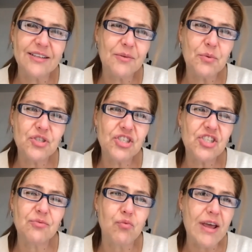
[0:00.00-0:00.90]
They were
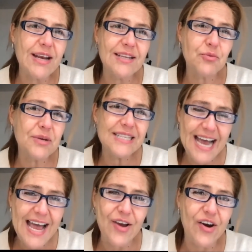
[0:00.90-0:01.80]
just ready to
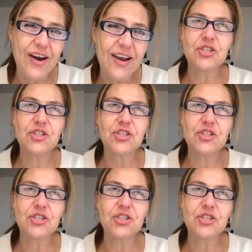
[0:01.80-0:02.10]
retire.